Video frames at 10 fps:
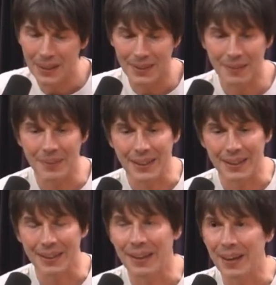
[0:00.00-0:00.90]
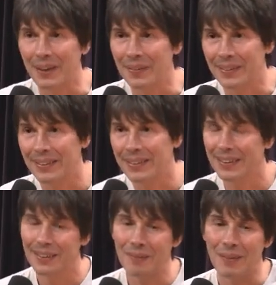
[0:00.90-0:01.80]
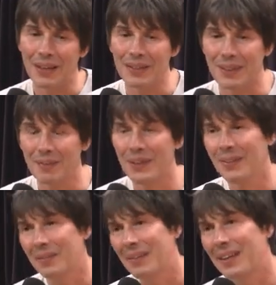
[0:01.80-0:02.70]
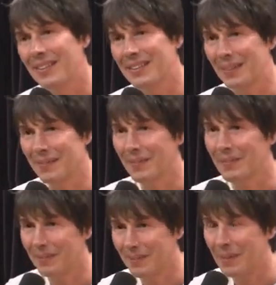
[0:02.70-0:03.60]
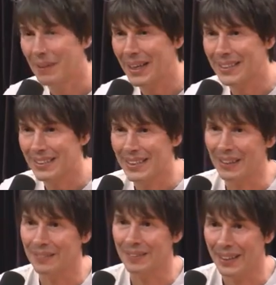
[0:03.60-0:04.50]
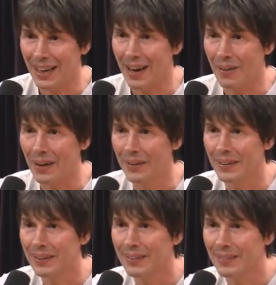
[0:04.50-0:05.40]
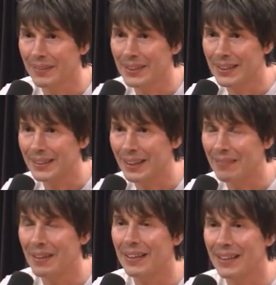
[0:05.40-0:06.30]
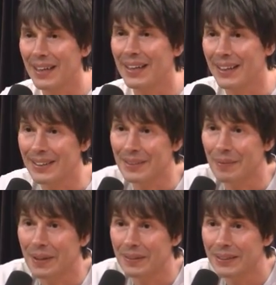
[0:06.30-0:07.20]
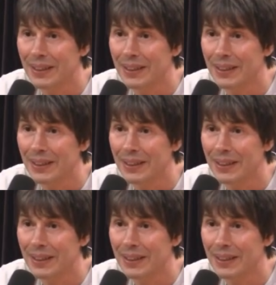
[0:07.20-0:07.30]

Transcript: and something that can go and maybe go to the moon or Mars and replicate itself and then carry on, which is a living thing, I suppose.